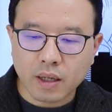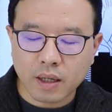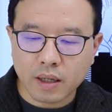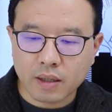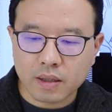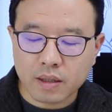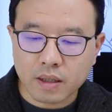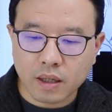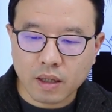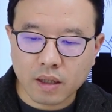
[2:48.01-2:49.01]
and
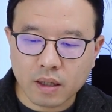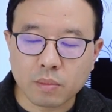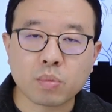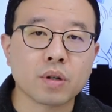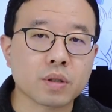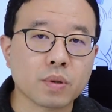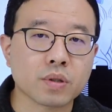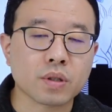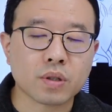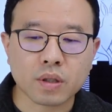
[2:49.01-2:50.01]
the employer
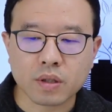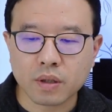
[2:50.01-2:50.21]
sponsor stream.